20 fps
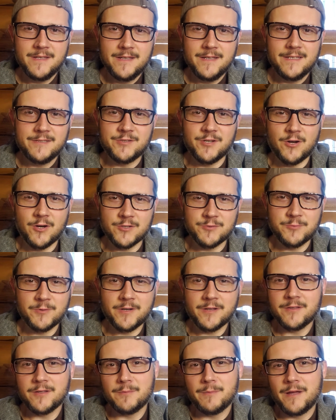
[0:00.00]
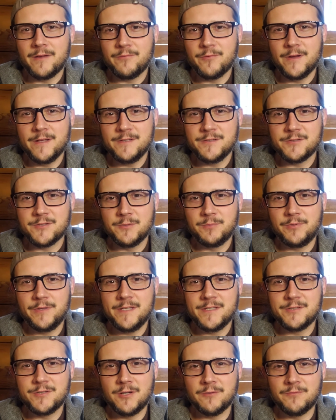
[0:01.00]
It's a harsh world out there, my friends, so
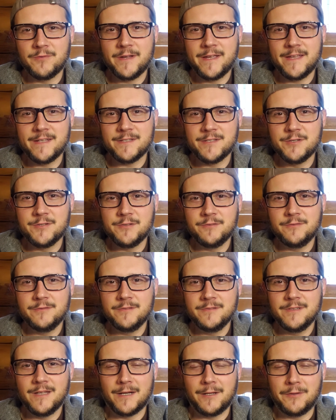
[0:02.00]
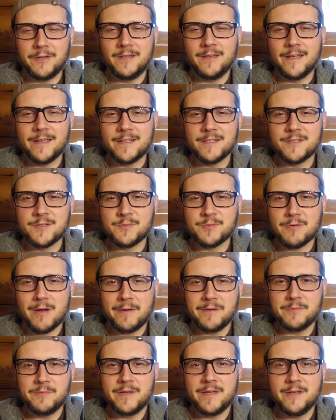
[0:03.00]
please don't forget to not only like and
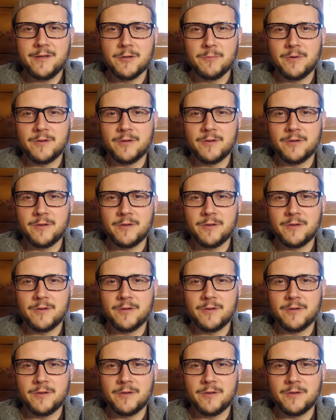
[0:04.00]
subscribe to me here,